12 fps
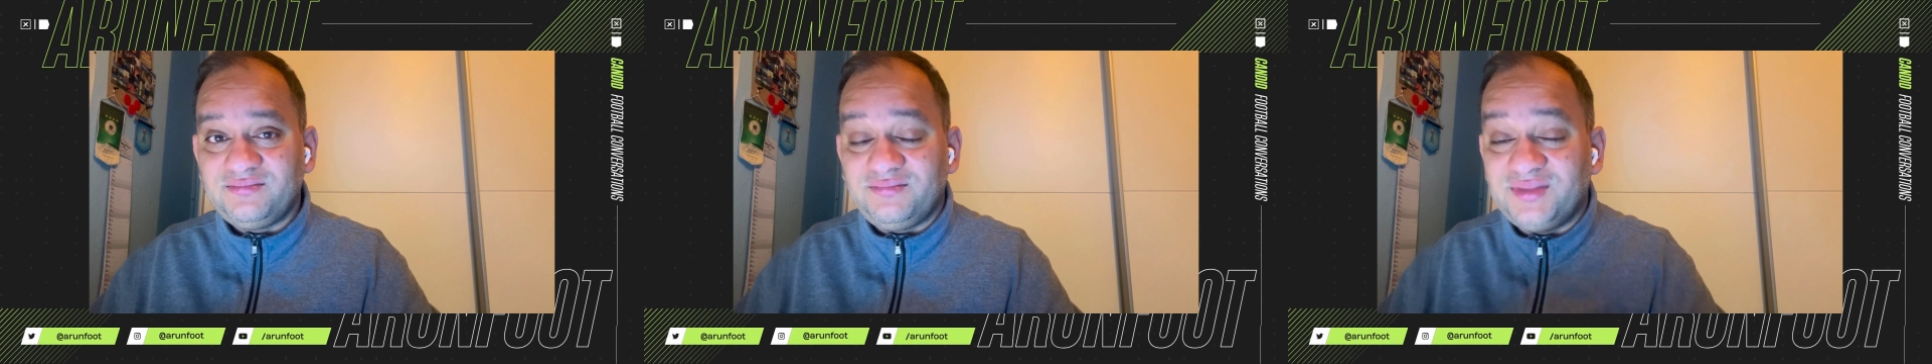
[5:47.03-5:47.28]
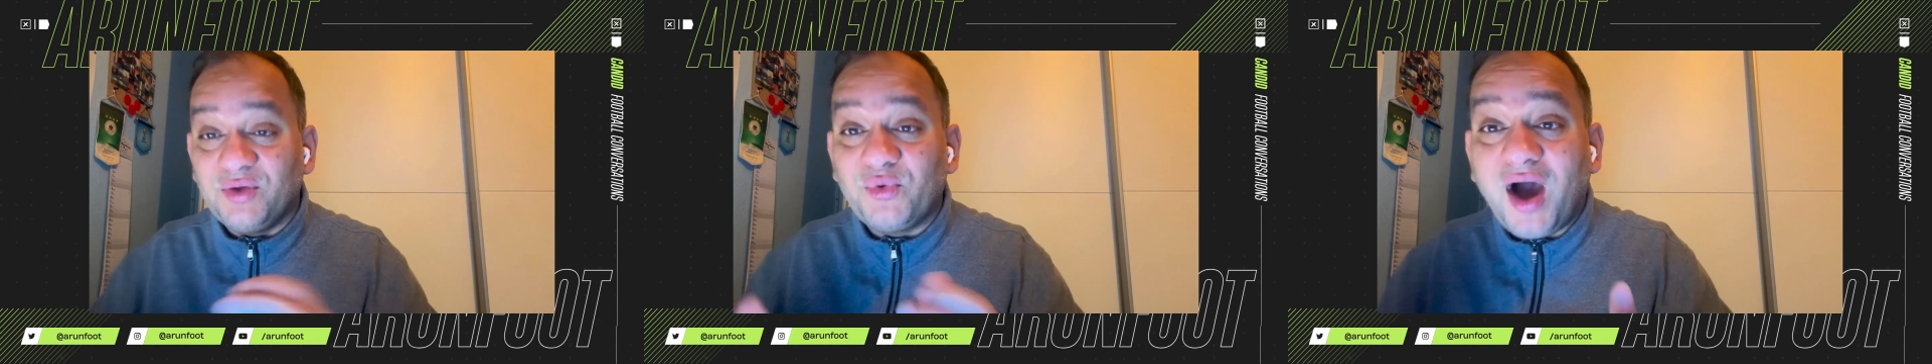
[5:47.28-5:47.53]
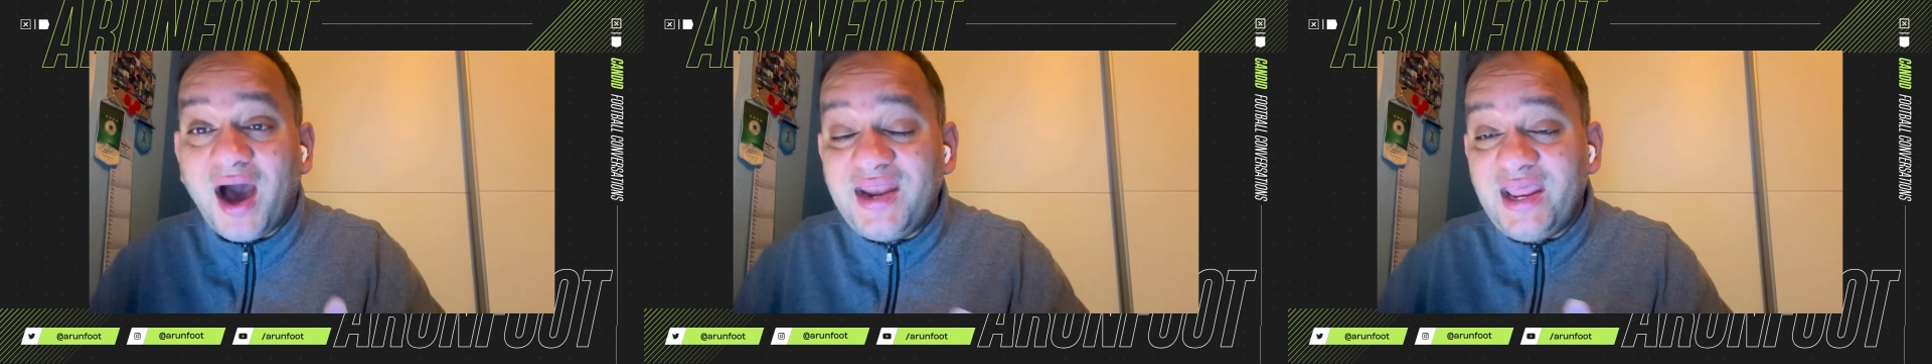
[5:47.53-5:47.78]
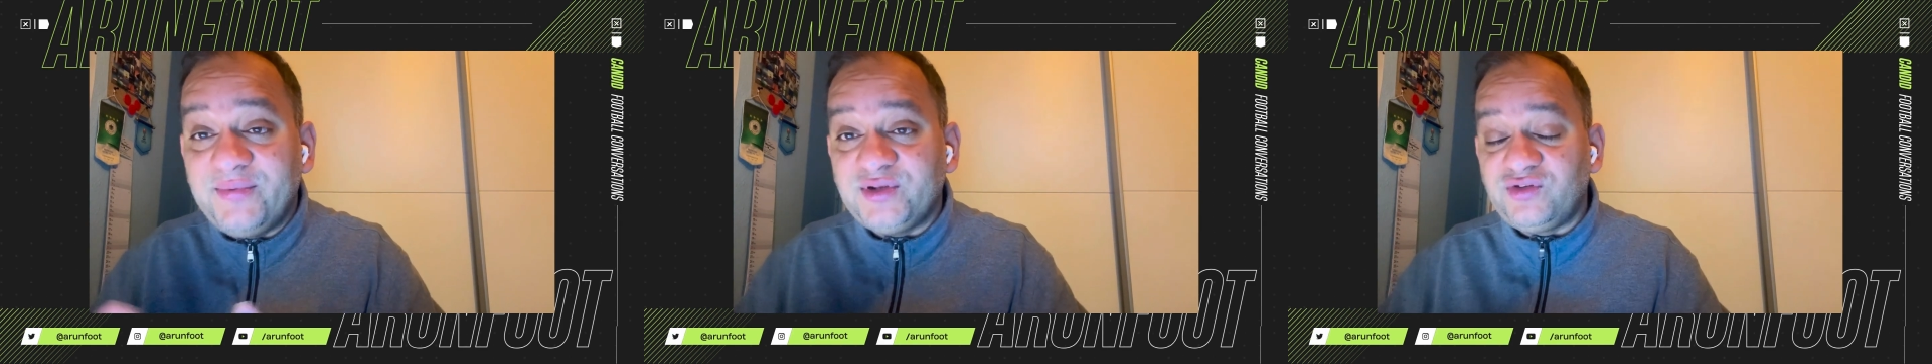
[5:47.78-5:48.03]
They were
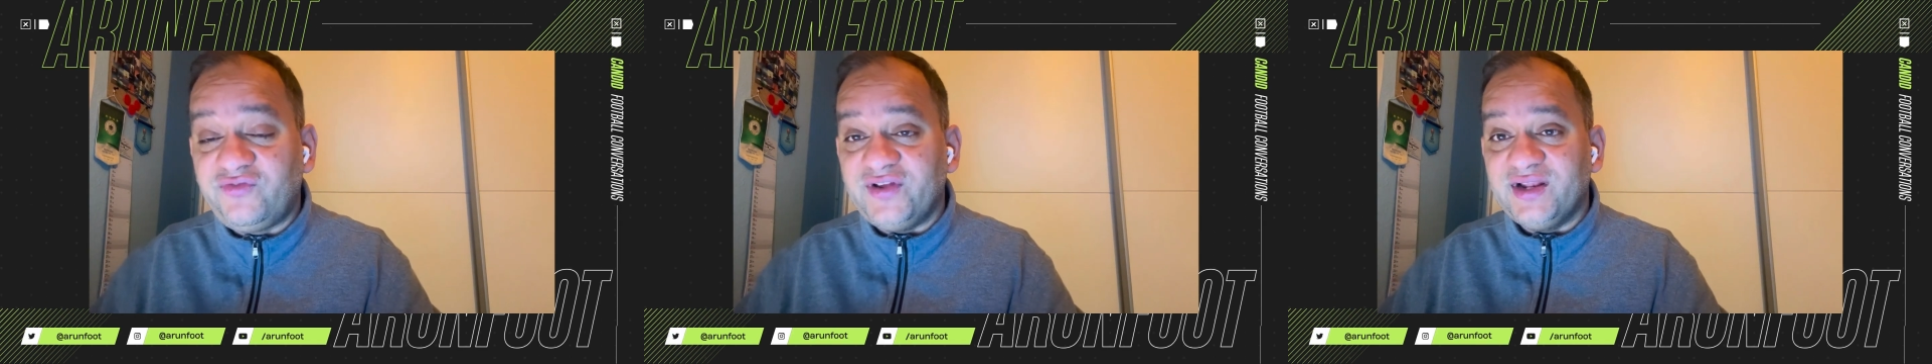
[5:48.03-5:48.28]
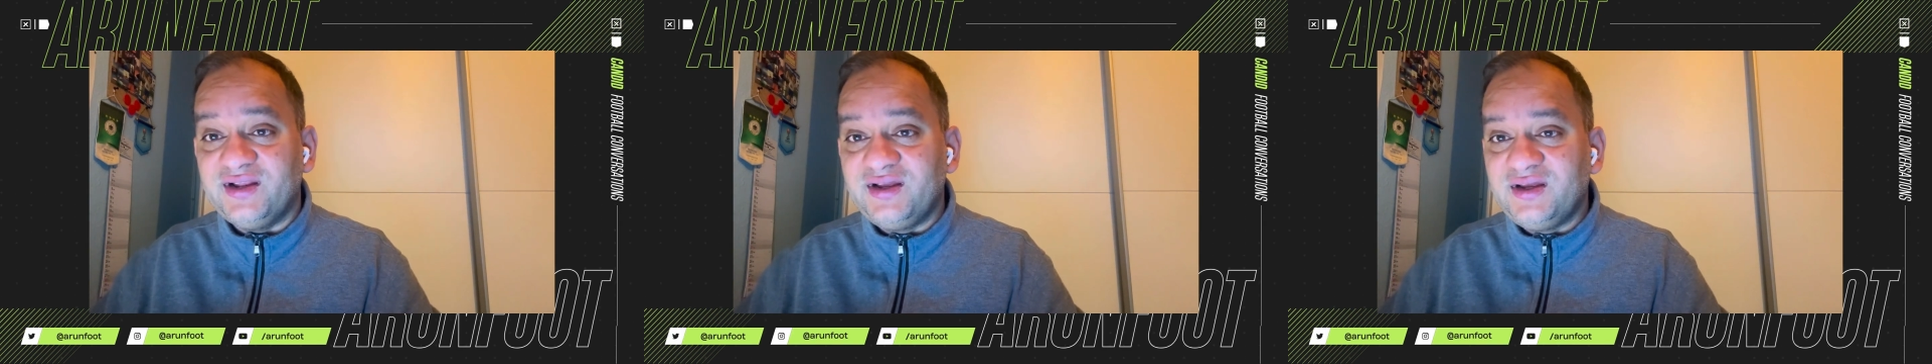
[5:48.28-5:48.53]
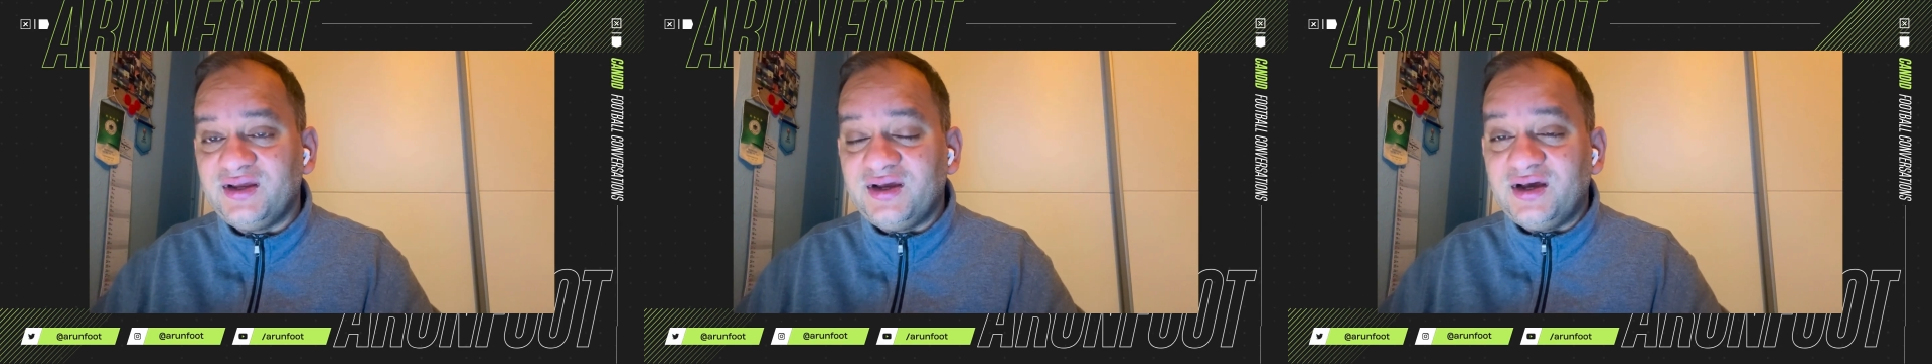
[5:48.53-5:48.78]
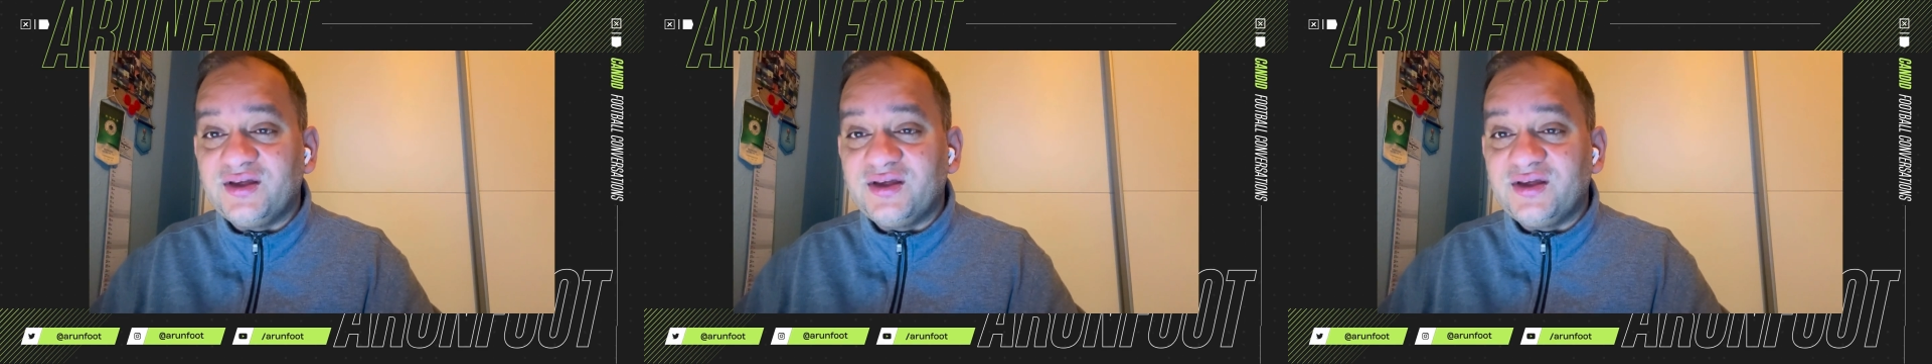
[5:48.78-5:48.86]
unable to fill a